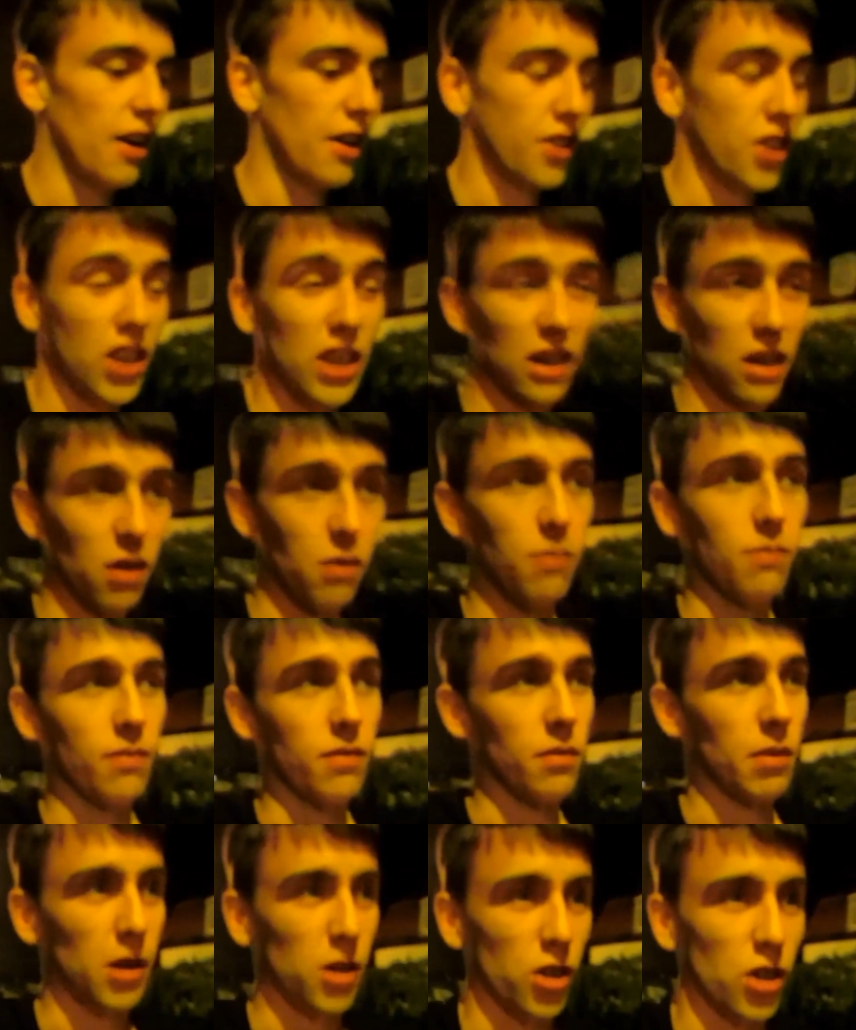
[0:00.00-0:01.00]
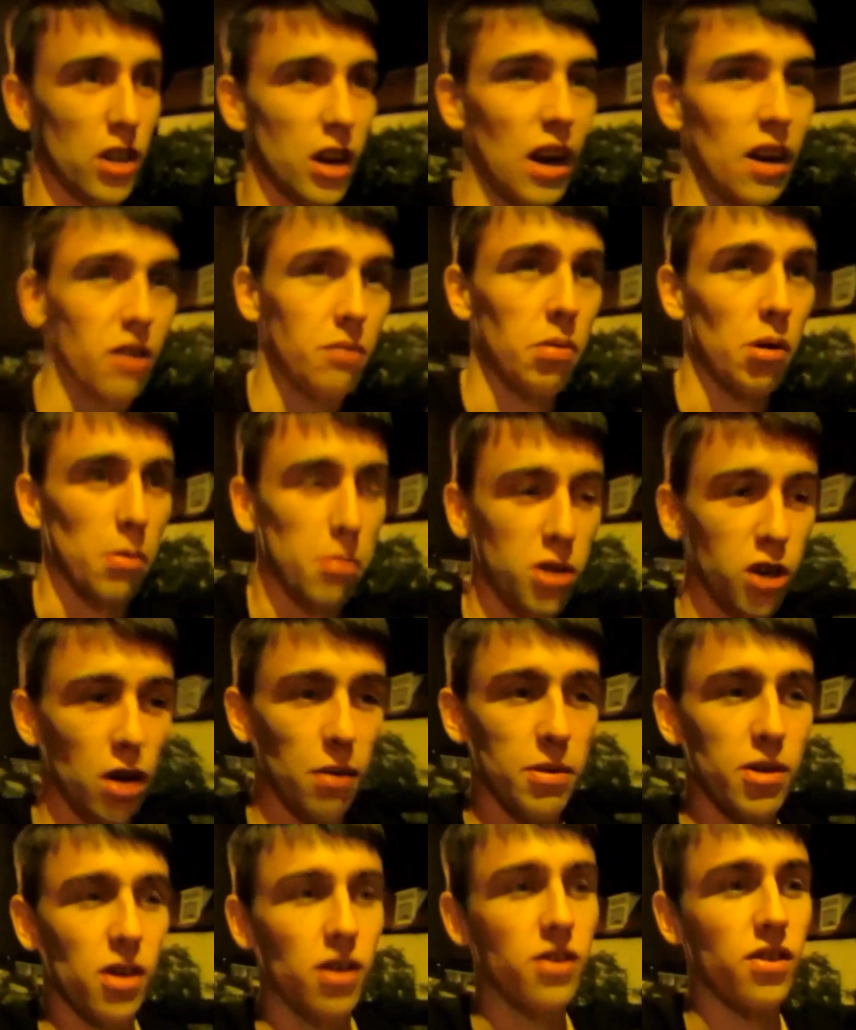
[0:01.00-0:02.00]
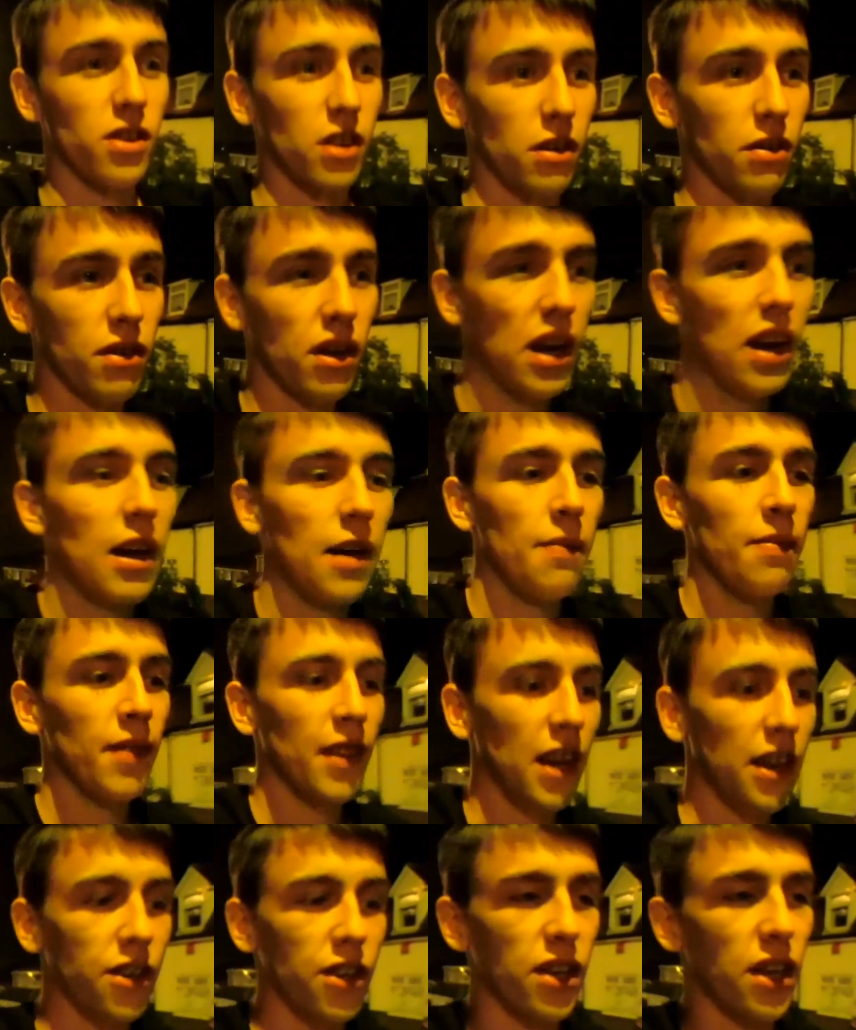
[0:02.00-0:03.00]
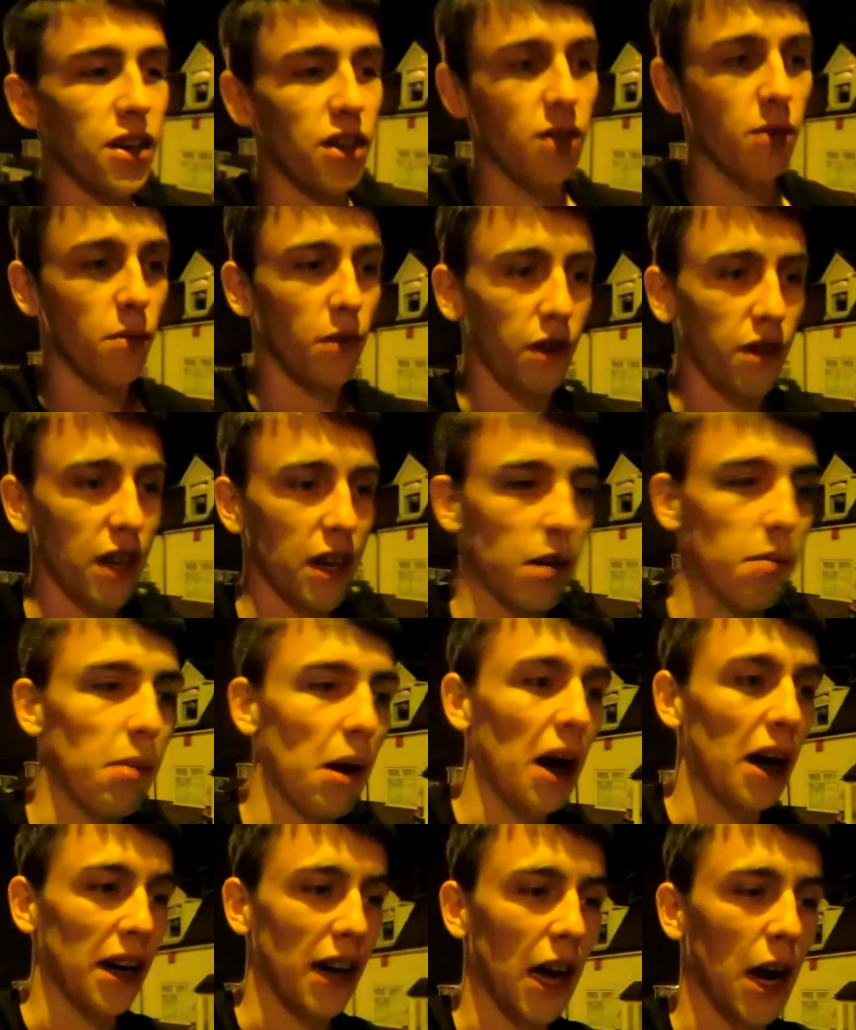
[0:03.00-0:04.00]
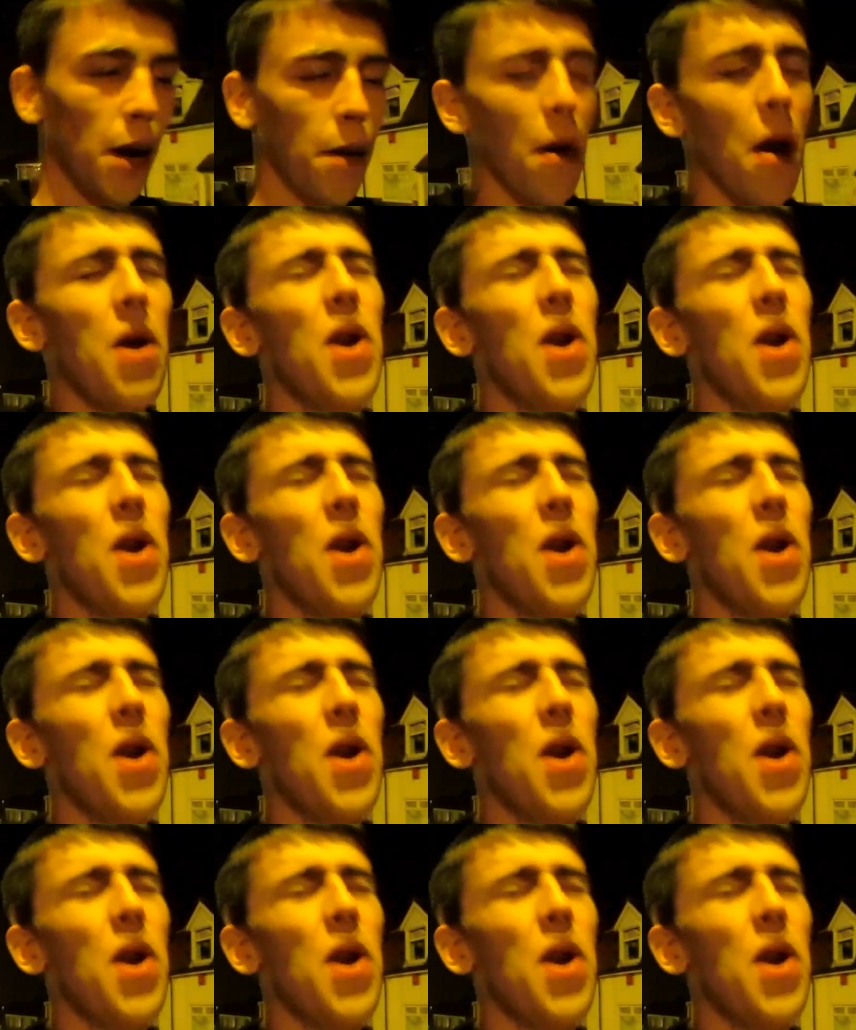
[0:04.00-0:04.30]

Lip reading: She didn't come because she'd like put pajamas on and stuff, and she said she didn't want to say goodbye again.